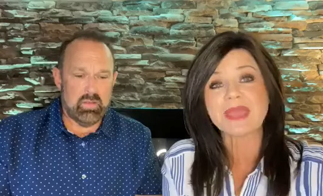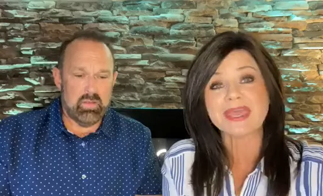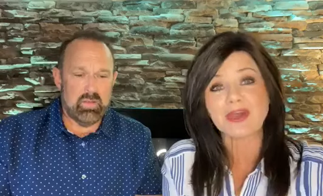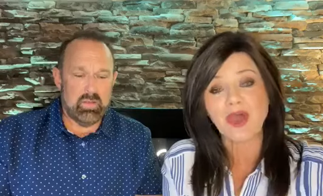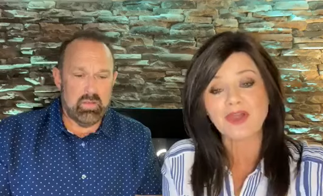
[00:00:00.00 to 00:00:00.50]

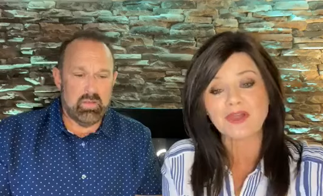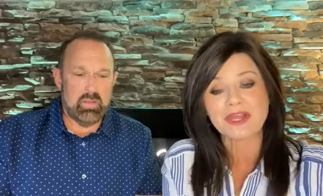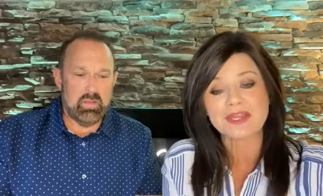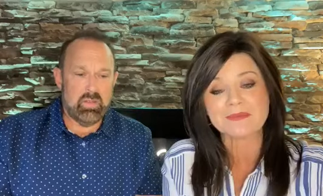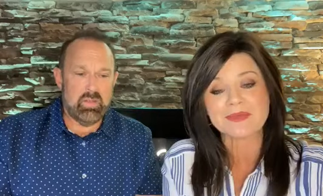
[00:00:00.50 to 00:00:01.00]
Speaker 1: him and
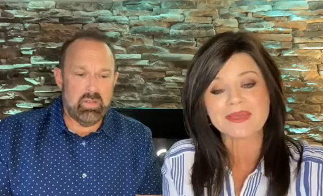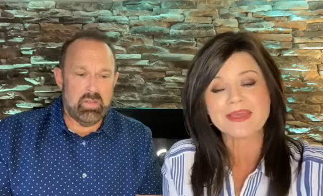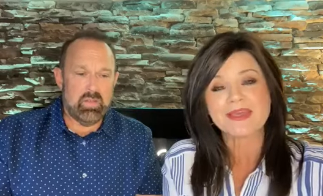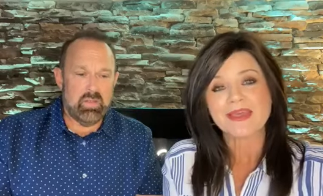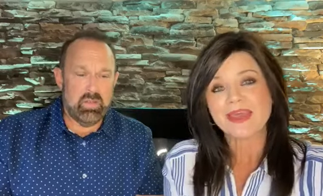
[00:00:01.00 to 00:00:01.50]
honor him.
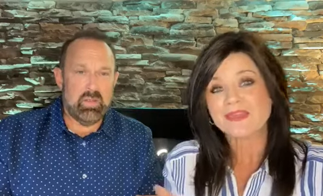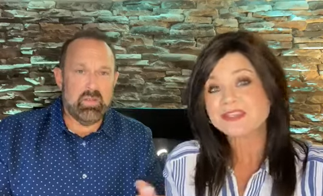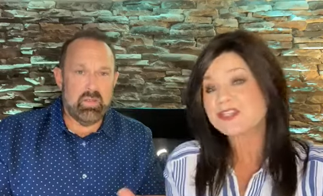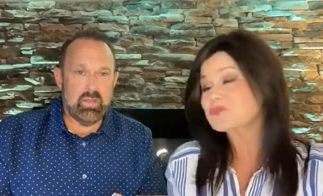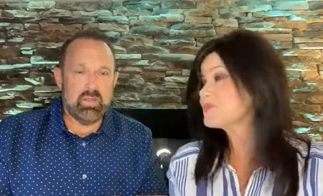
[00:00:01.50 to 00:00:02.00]

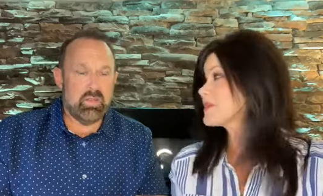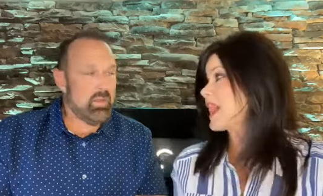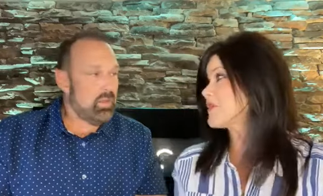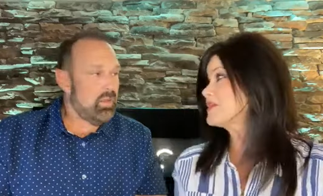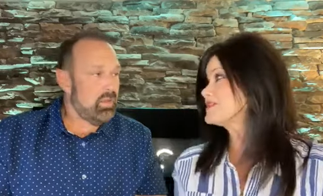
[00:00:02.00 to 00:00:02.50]
And this is
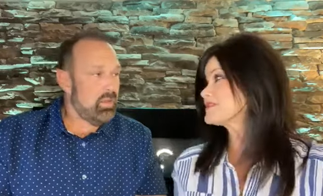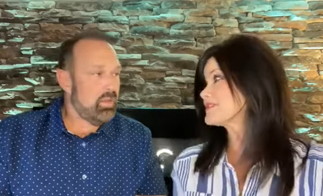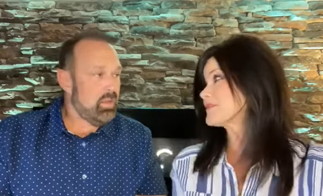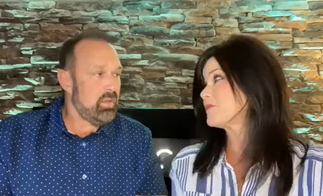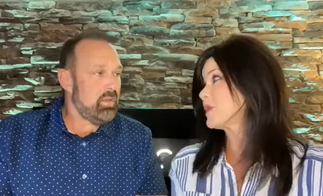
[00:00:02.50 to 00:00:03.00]
how
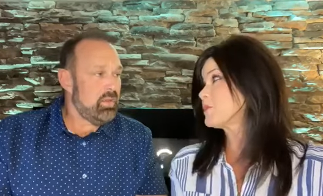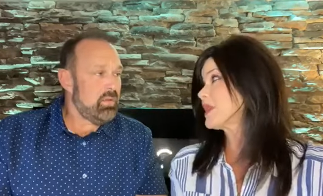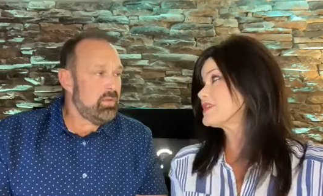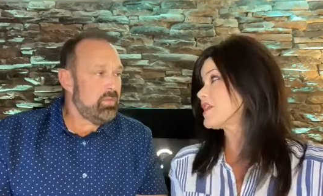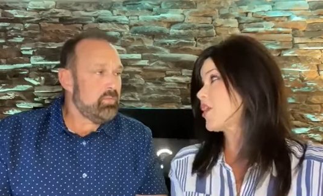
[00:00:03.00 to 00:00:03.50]
he's
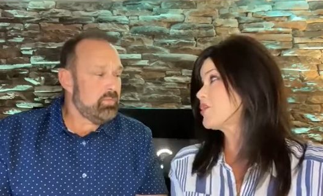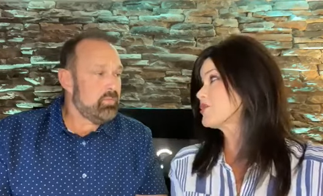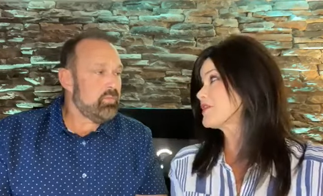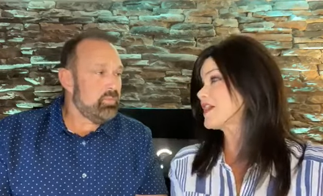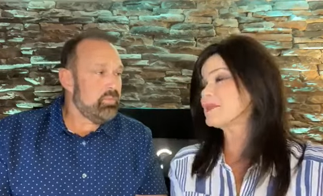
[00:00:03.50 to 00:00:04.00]
one way to
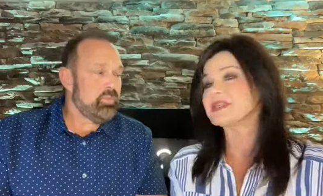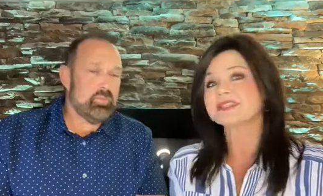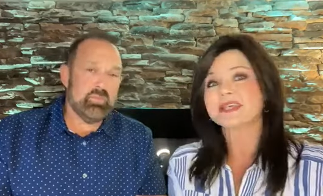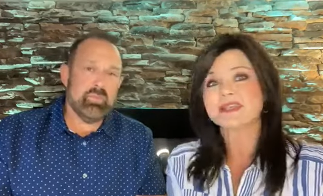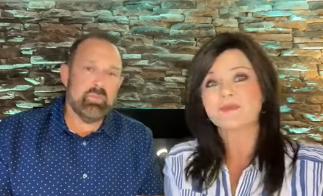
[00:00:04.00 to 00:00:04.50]
honor
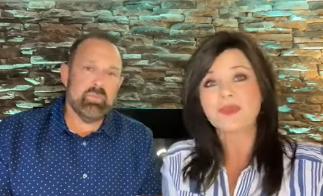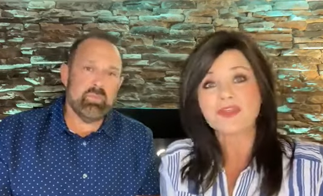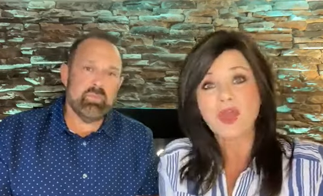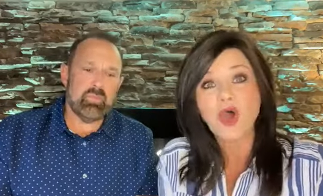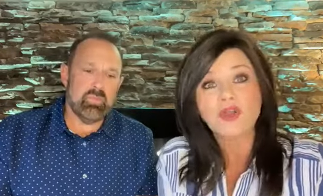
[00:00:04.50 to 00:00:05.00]
them. He said,
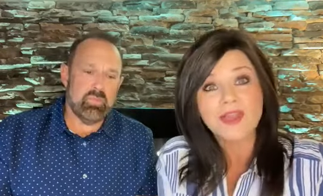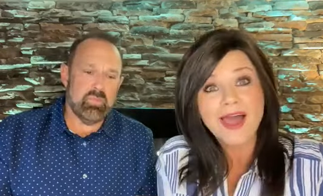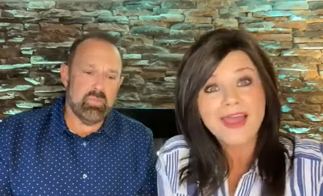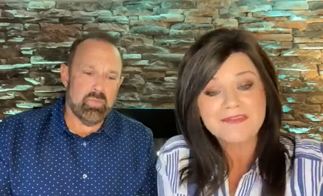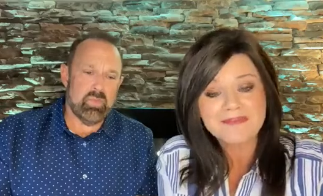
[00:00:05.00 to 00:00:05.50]
with
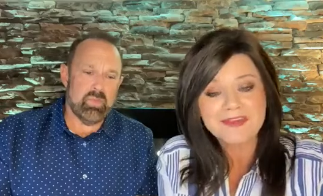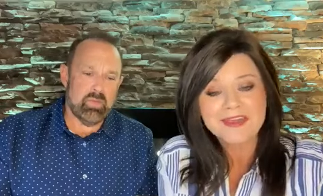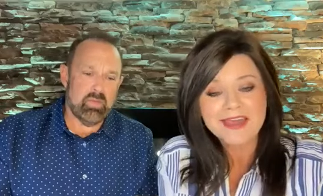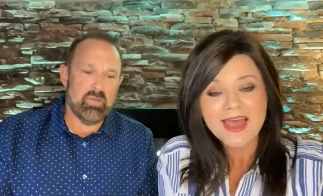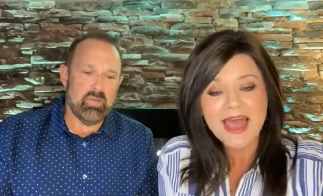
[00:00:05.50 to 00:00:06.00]
long
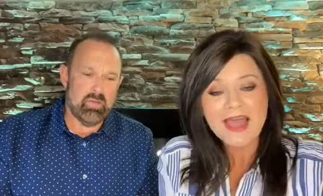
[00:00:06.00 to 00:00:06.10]
life,